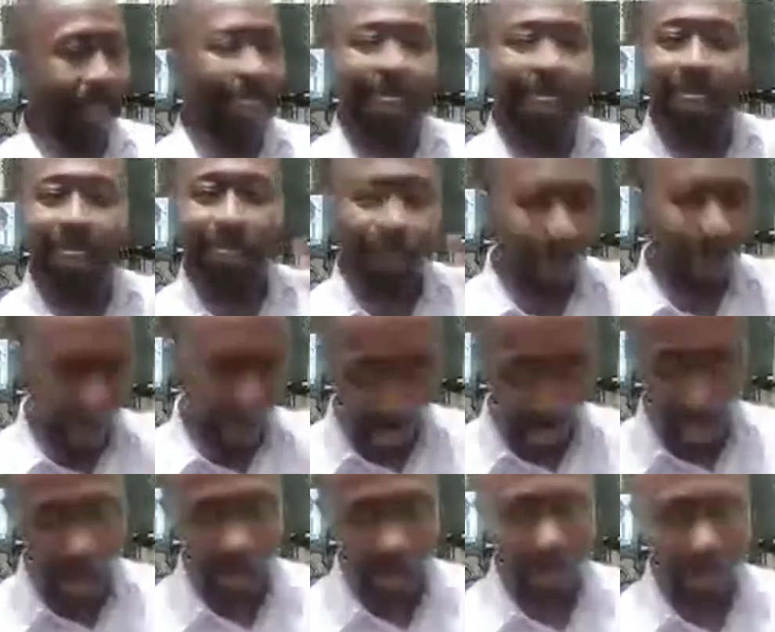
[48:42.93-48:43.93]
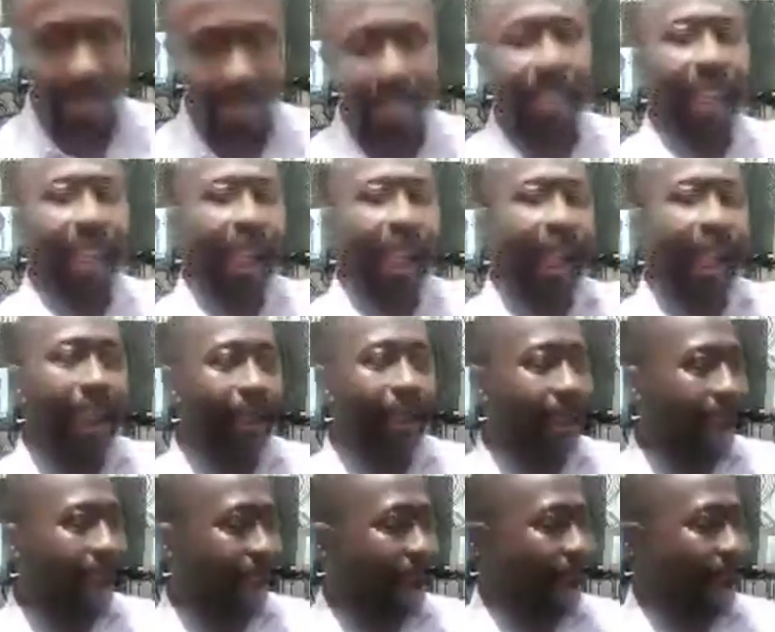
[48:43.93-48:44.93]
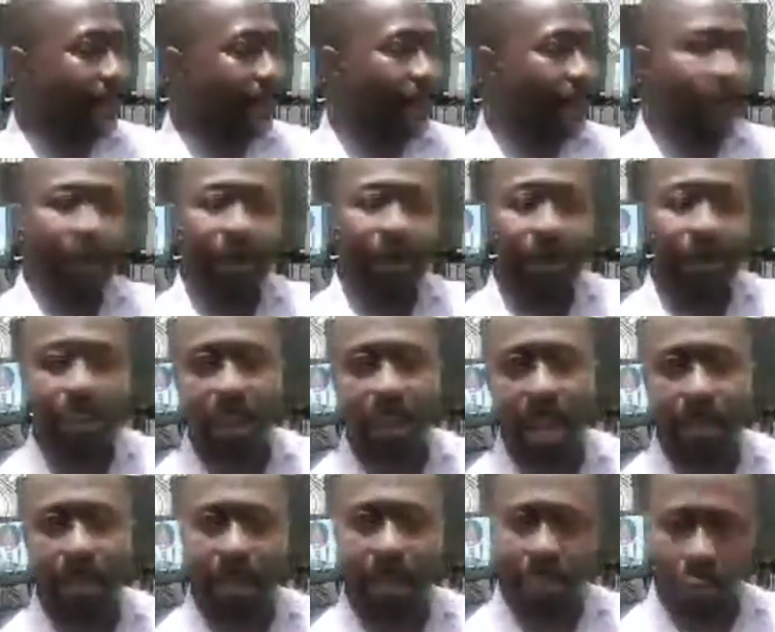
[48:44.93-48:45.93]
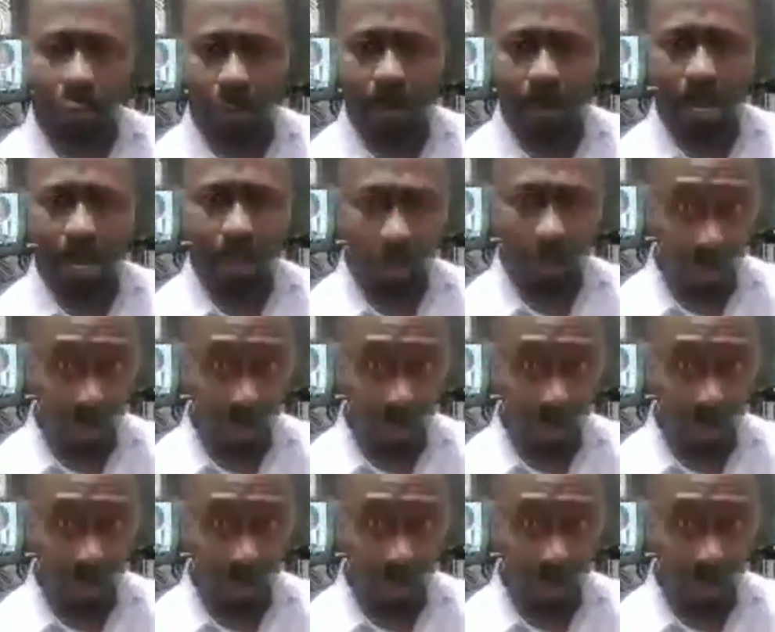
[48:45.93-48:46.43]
Not now. And people talk about 2 billion.